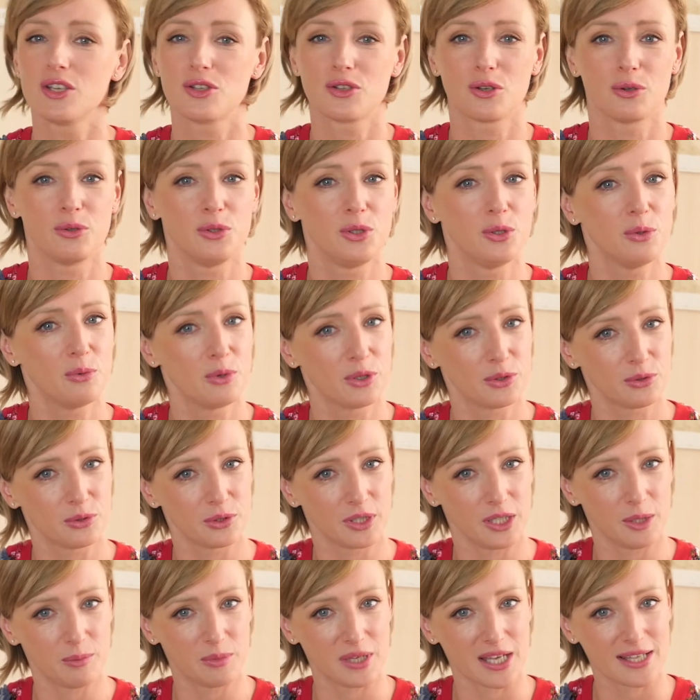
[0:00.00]
So you want to
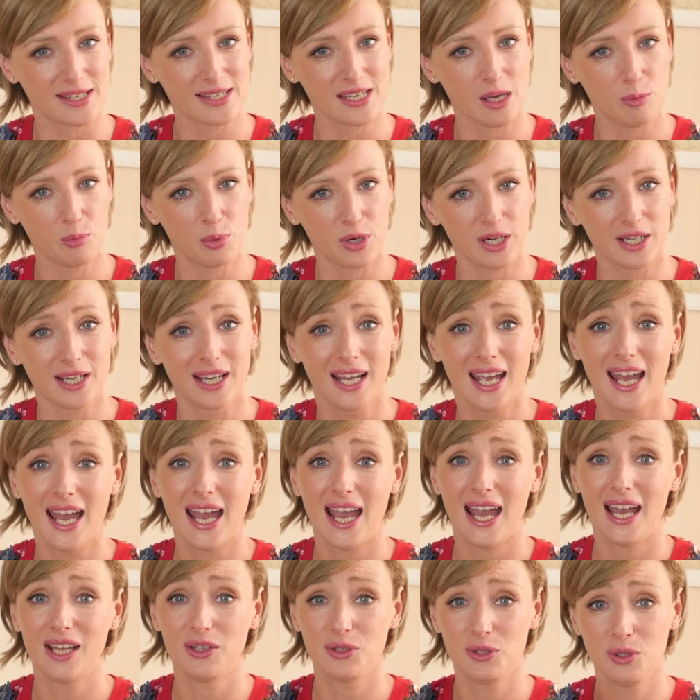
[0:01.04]
keep that separate,
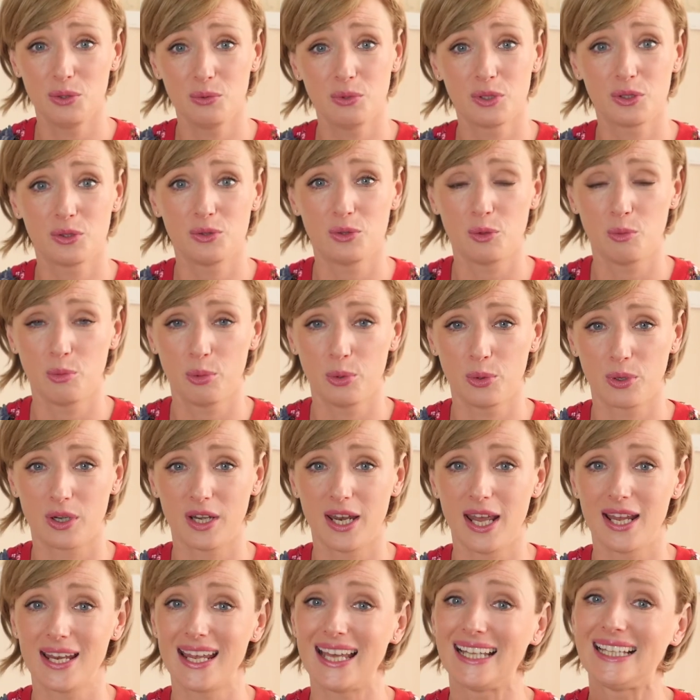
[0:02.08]
and you want to put
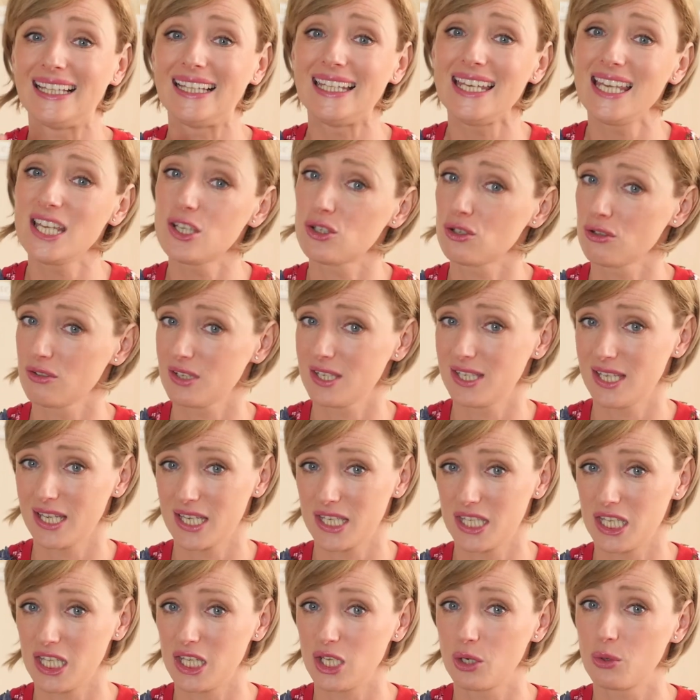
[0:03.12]
that at least on
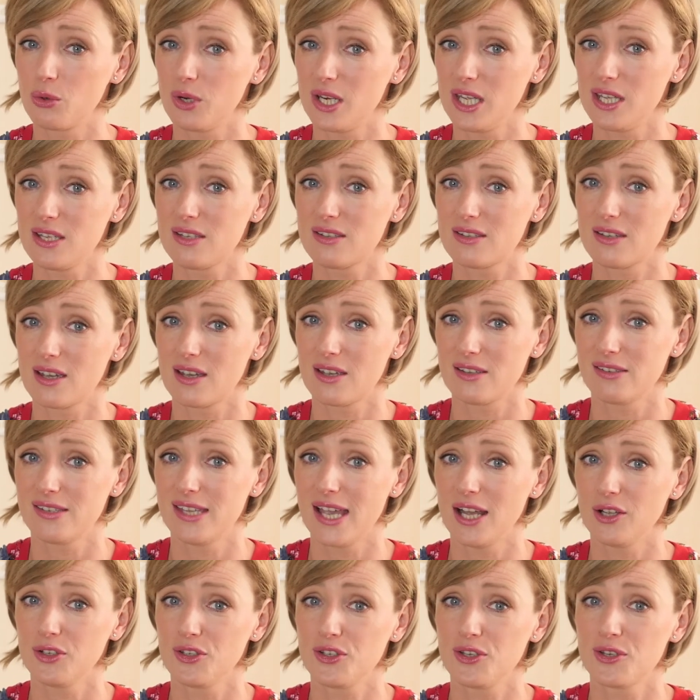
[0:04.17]
60 degrees
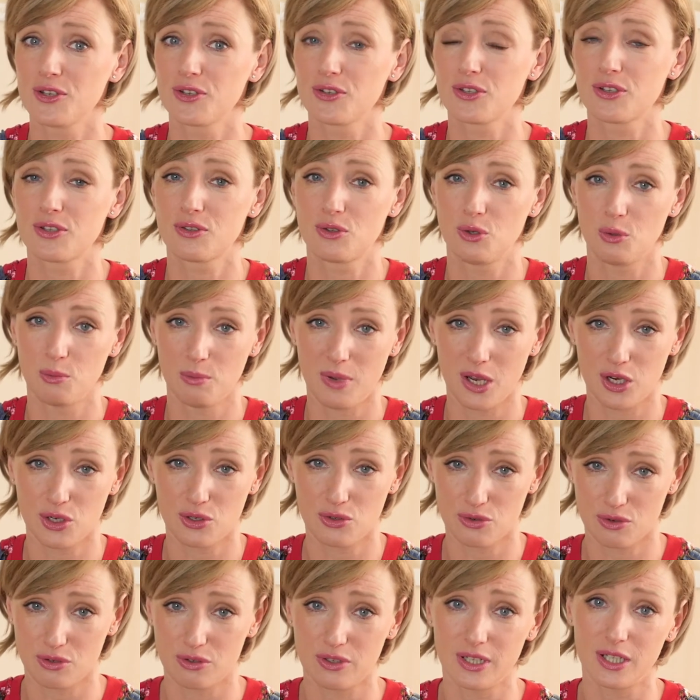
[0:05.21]
Celsius to make
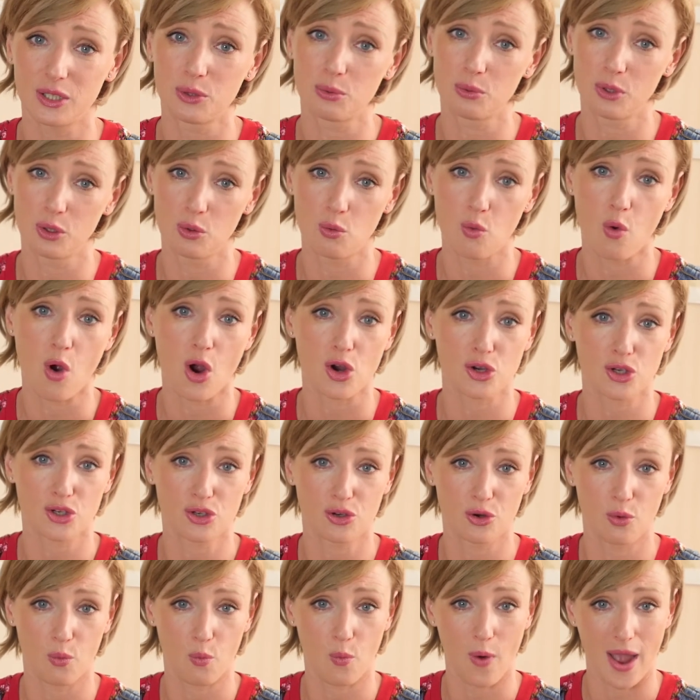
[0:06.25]
sure it will
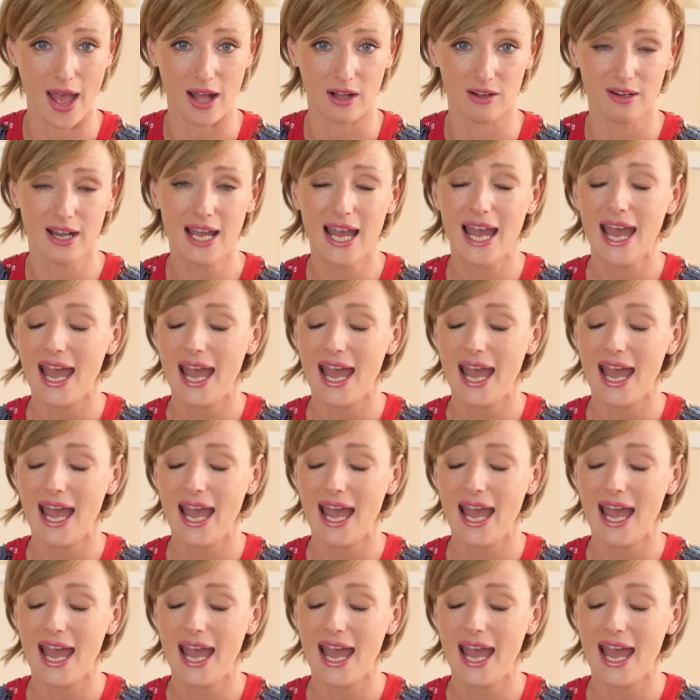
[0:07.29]
wash well.